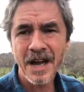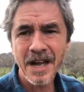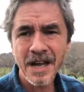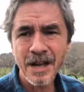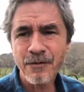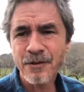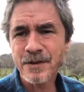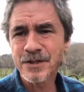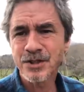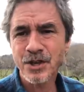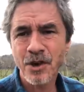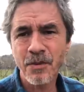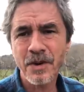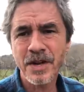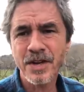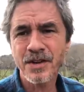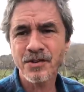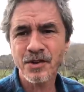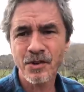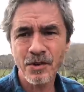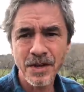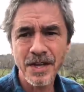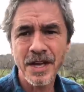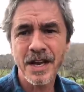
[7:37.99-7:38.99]
Now, if it's
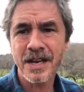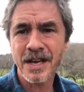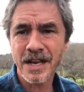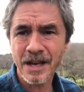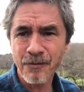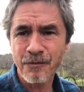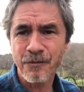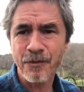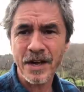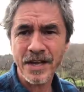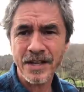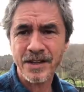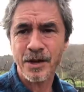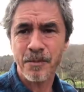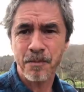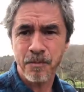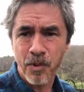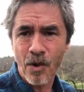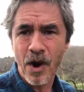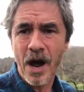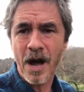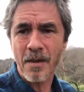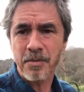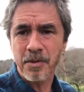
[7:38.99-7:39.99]
already doing that, evict the
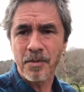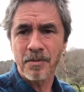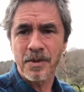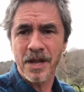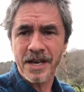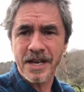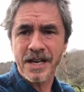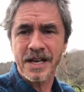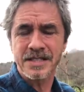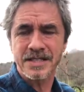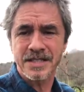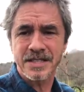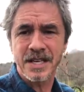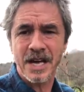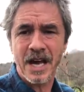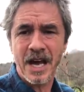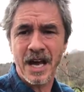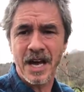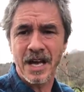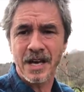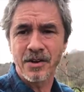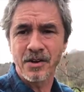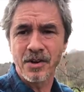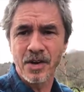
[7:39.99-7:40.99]
problem, like I
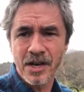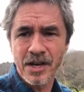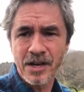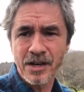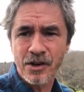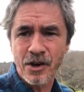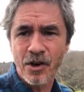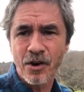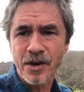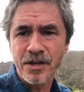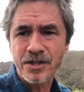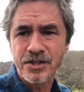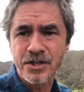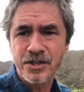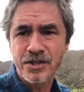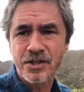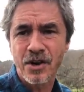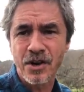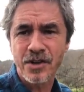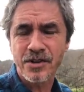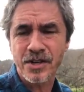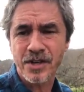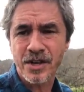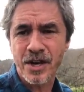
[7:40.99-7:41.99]
said. Encourage the
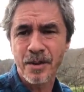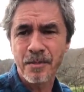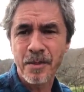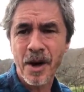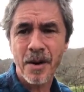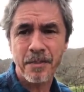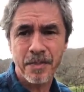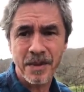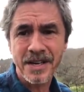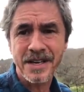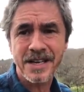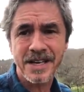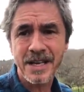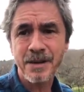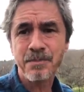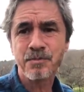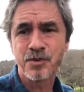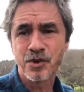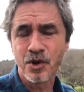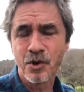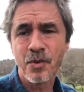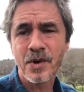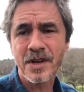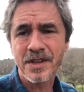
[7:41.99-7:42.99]
dog to come up and
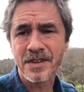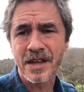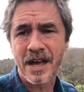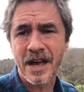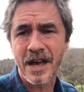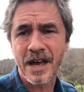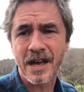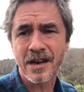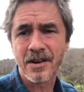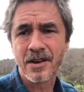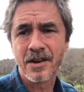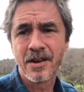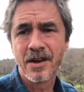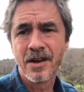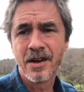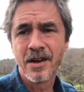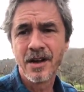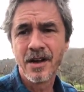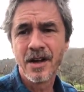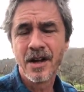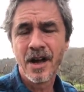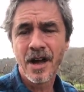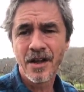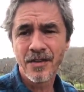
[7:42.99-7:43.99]
keep doing that.
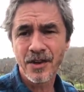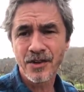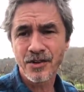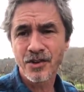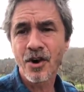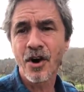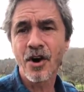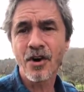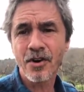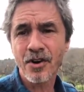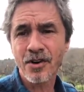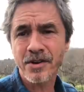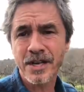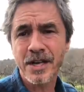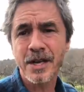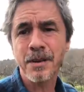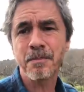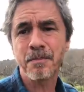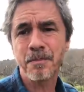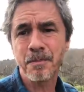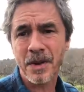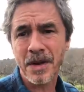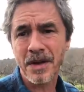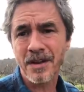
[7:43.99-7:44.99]
And the dog will
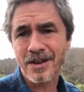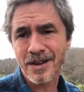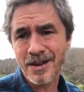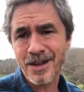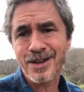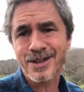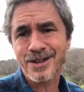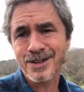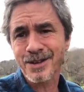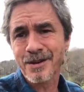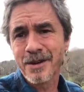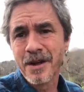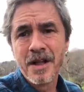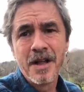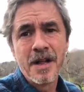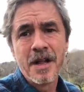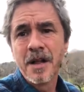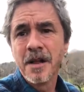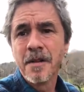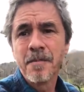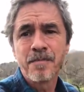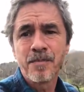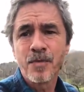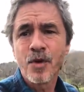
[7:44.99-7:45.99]
keep,
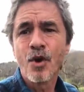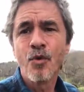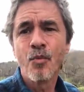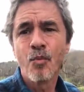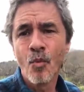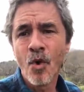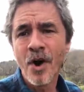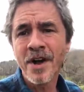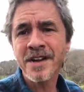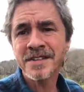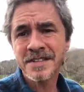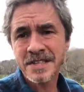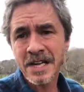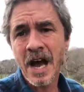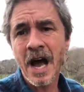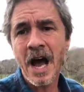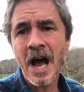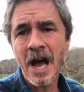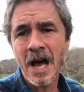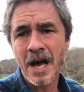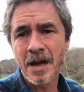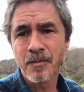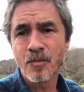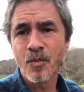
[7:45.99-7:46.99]
one
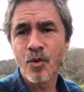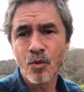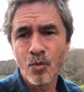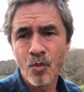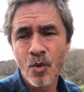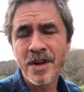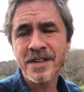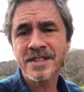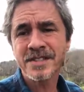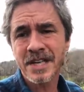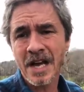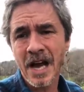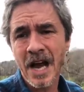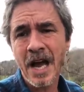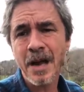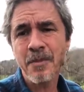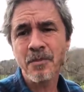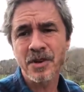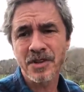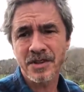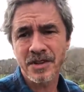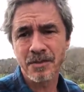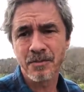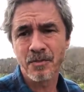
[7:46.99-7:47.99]
time
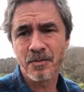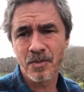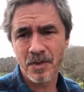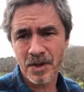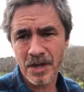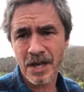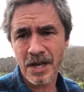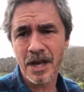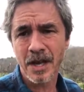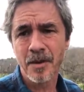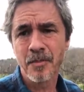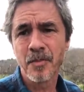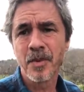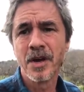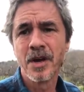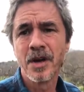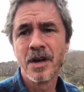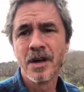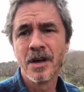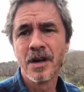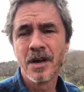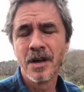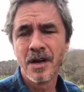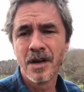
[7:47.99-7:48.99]
with him.
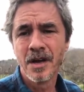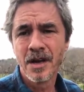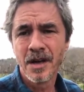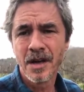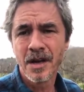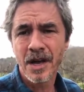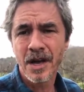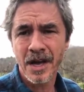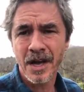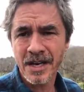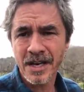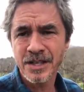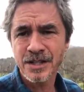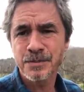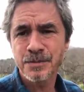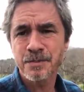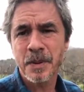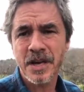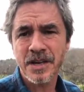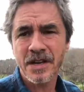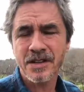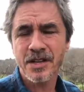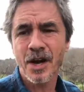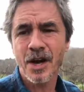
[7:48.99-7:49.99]
And he's
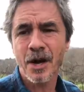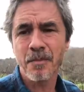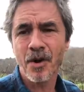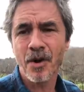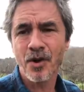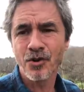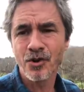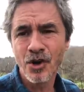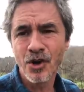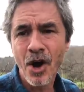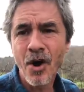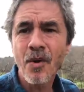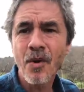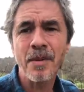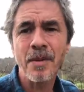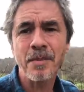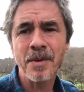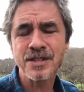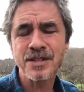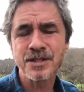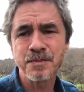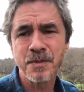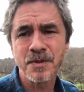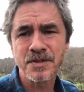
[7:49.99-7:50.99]
picked up, no, I'm
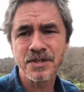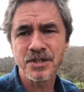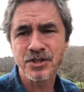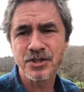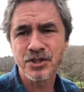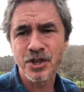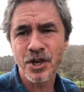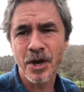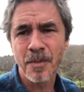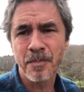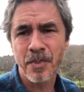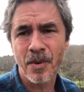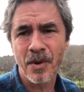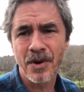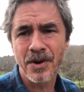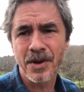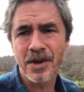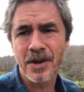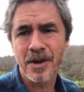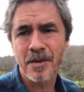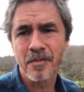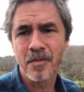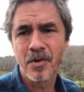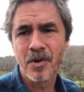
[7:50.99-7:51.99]
not supposed to jump on
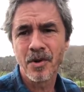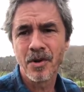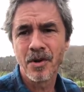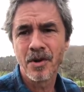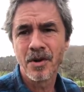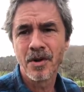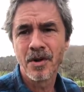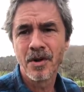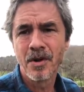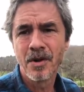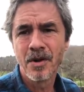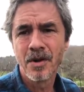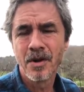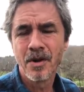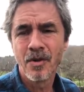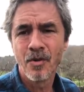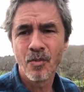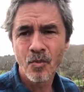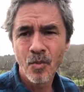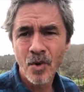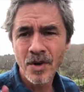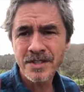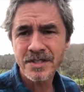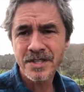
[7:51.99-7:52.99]
him.
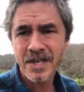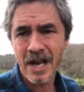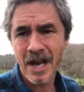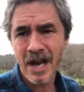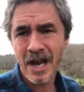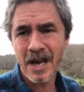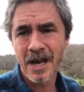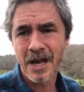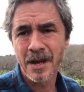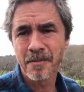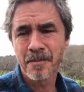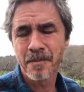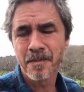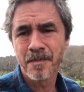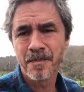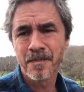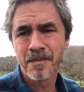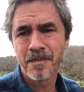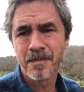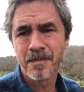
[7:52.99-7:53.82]
One time.